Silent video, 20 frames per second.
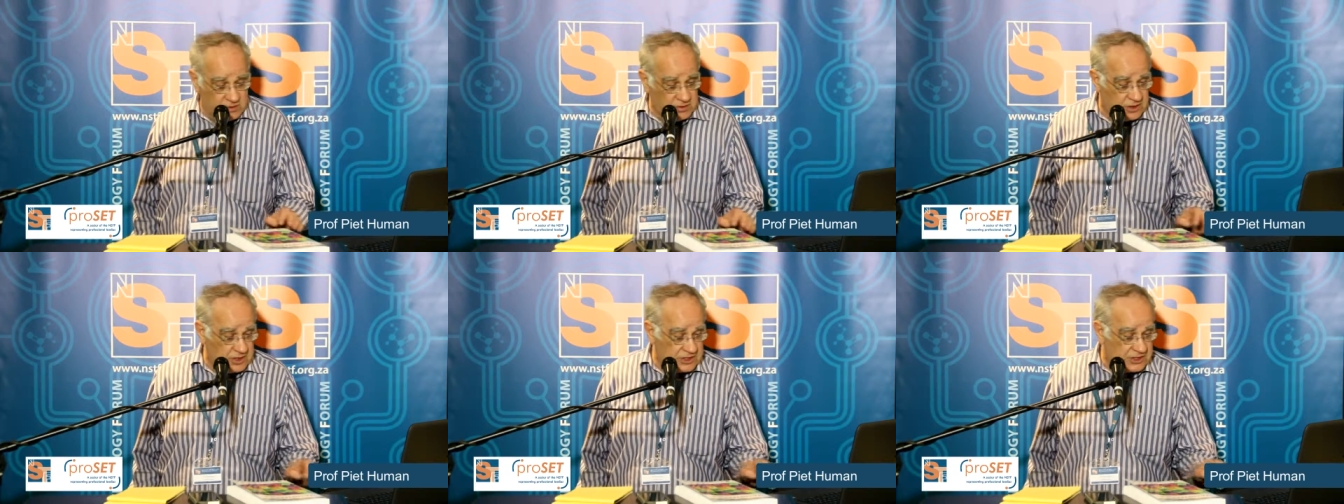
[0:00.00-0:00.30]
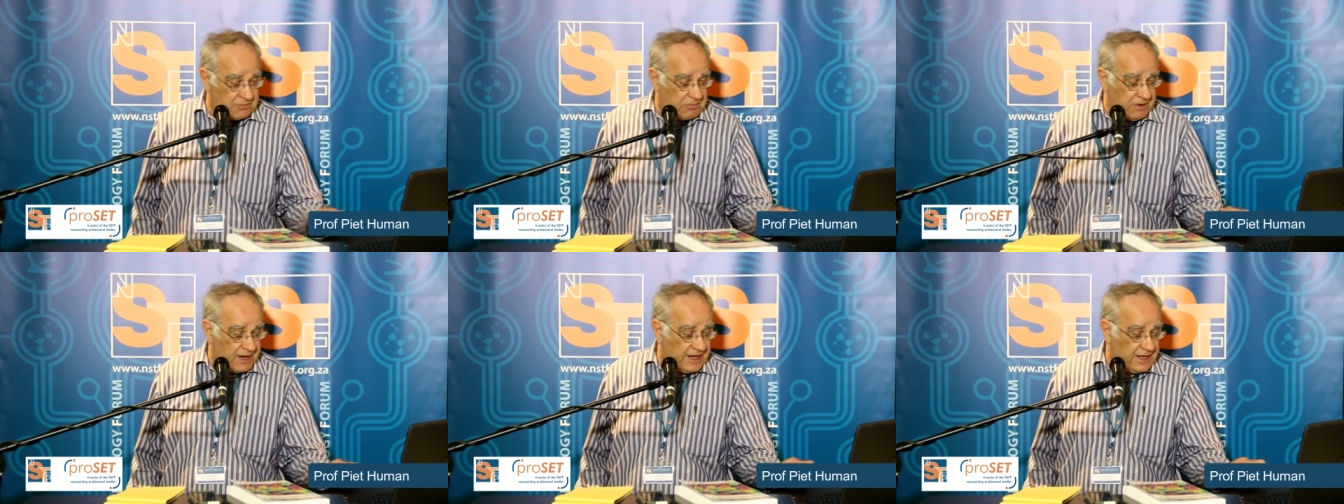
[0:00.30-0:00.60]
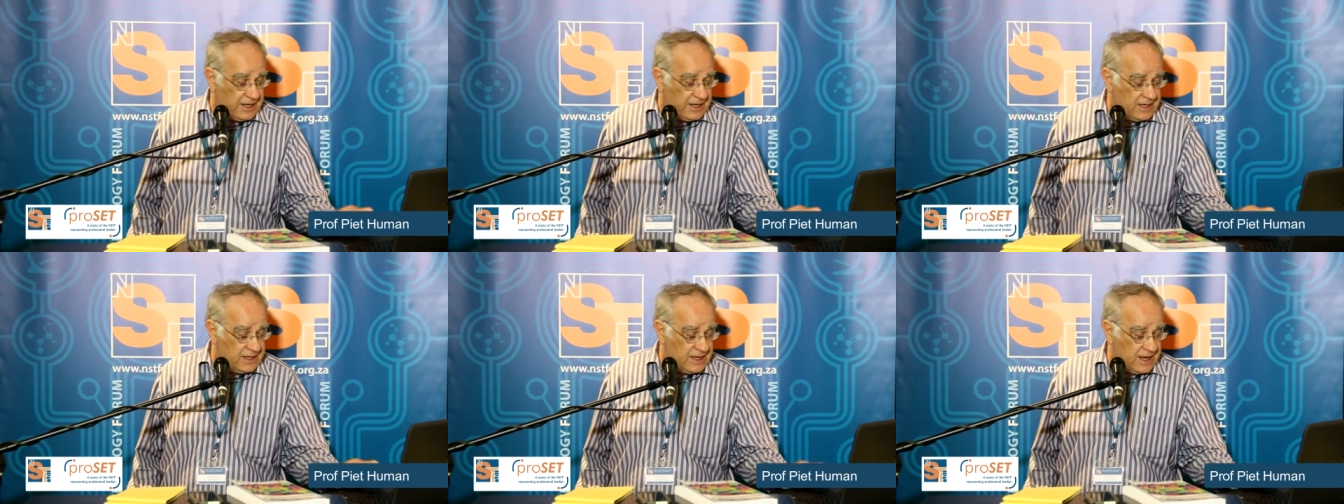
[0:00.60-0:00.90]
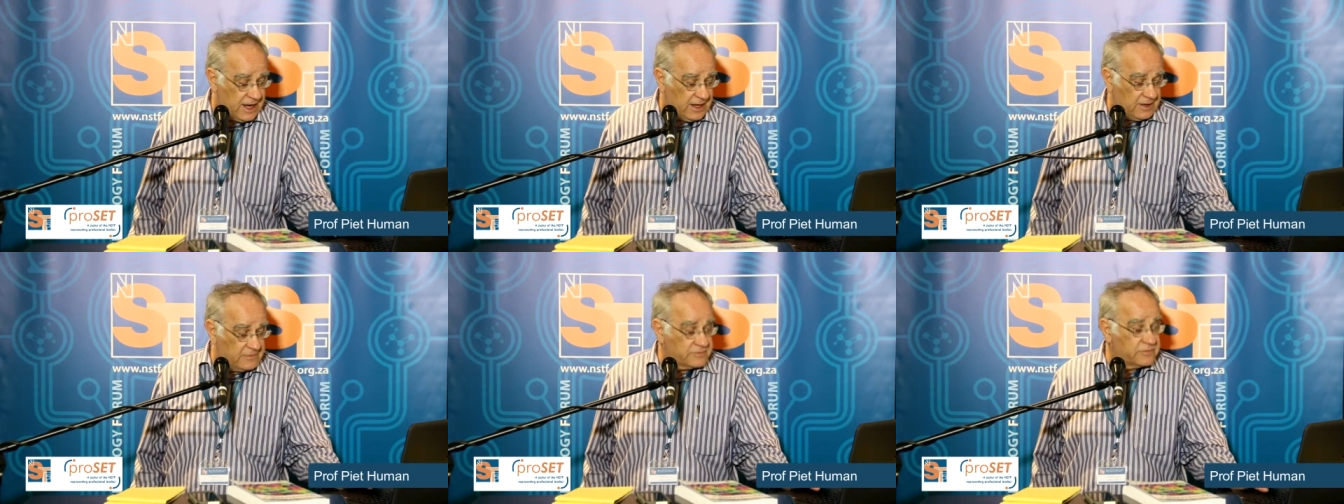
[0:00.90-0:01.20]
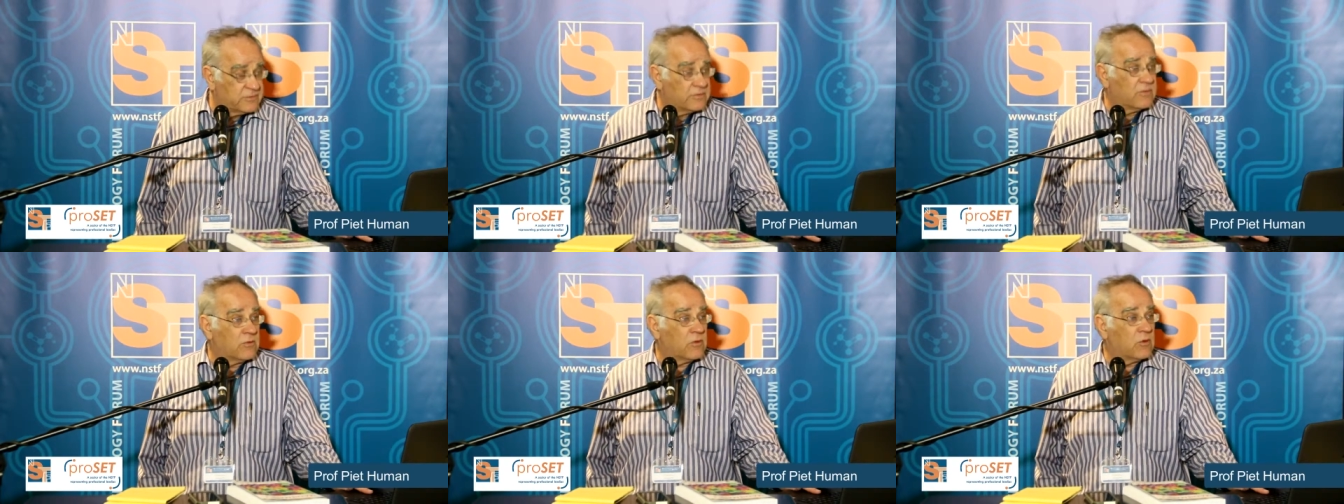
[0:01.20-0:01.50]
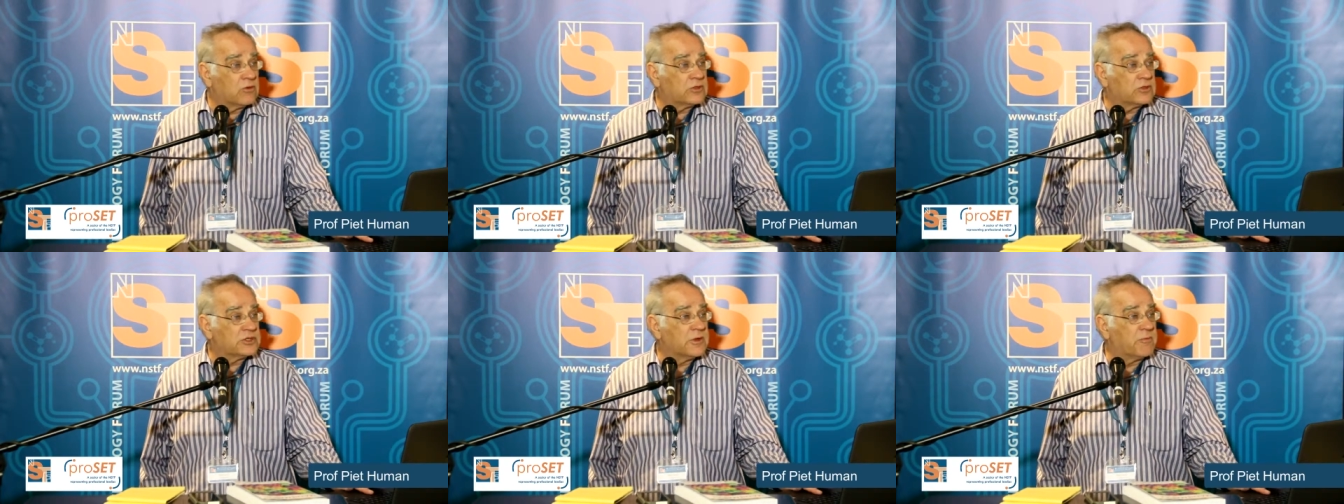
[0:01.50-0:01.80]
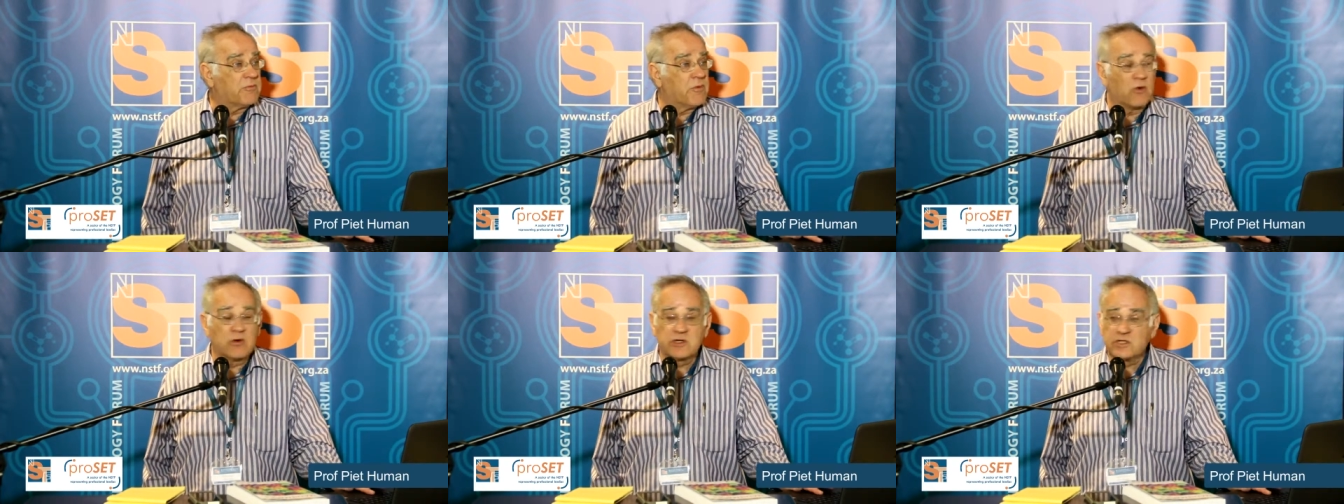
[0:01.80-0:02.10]
displayed there, which
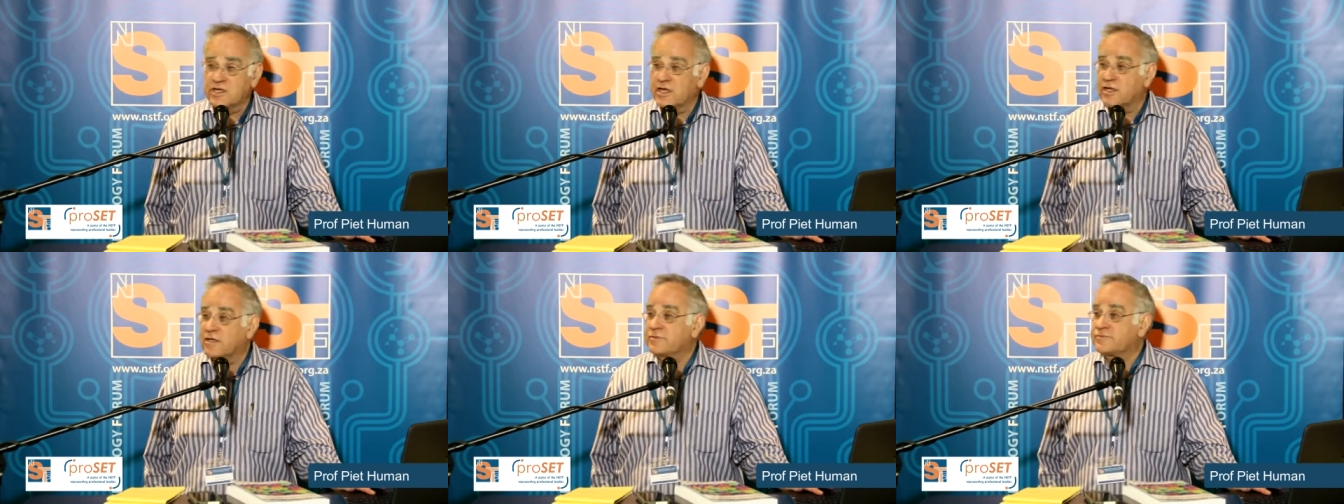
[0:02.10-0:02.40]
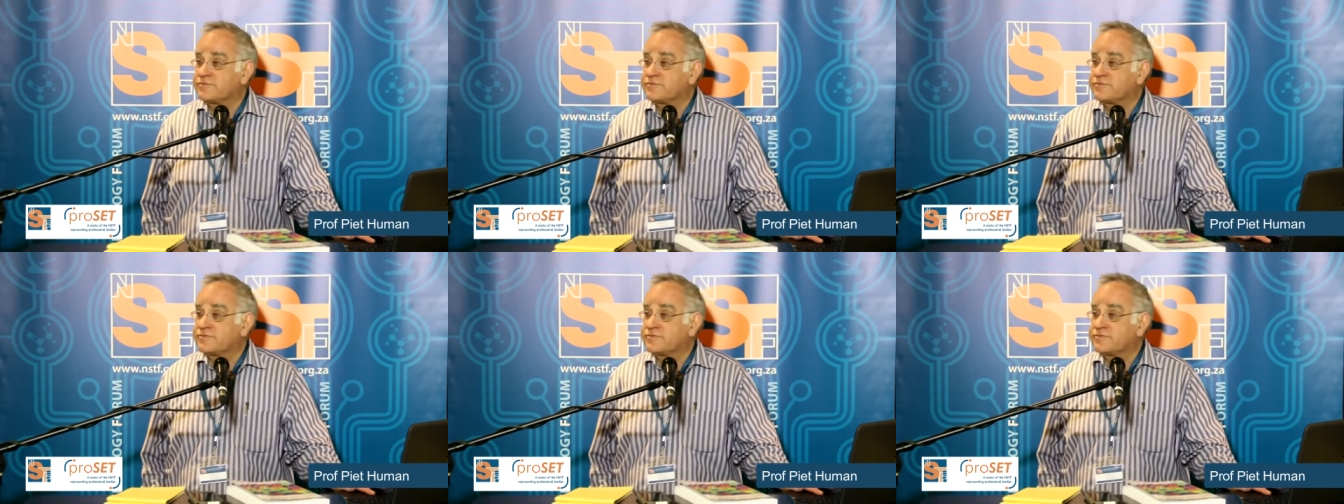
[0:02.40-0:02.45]
supports it.